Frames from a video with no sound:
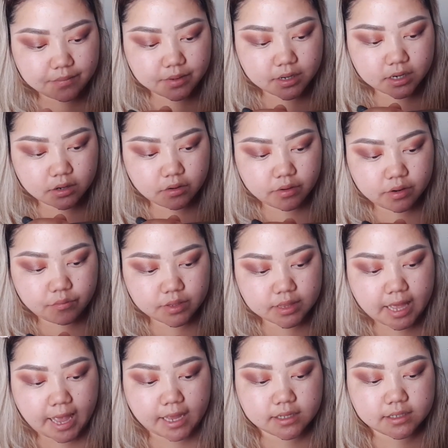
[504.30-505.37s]
going to go in with
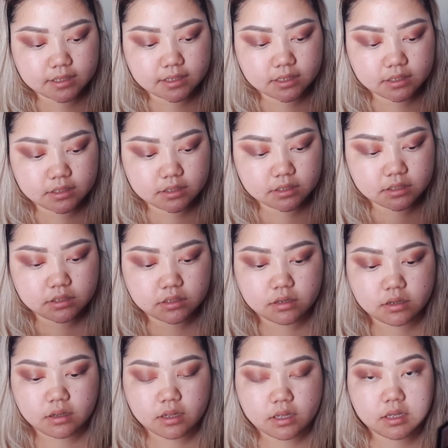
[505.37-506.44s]
Axis.
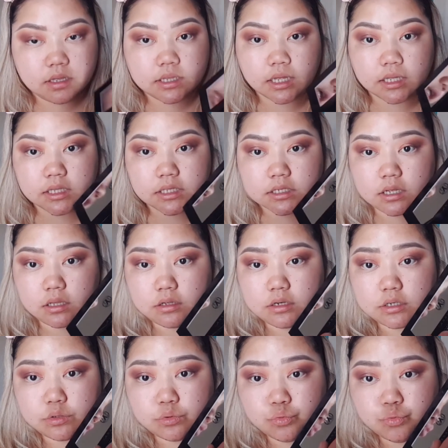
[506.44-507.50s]
Now, this color
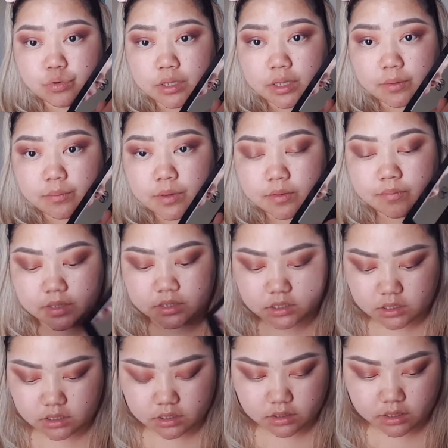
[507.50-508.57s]
is really
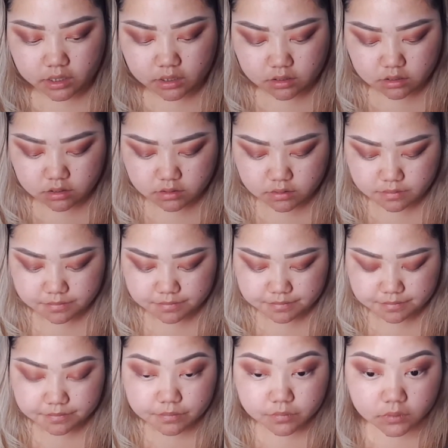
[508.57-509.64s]
pigmented, like,
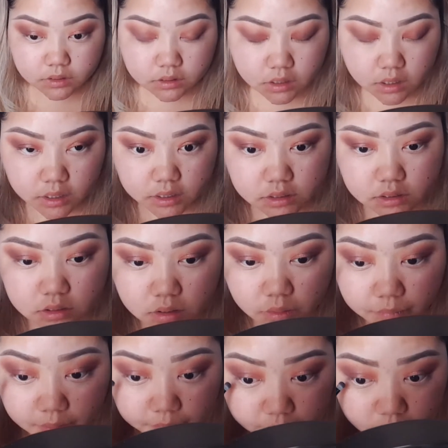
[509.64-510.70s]
it's so
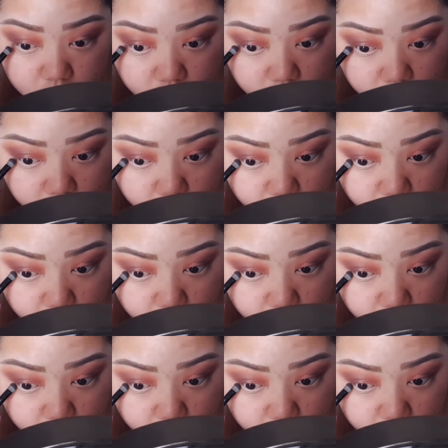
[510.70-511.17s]
pigmented.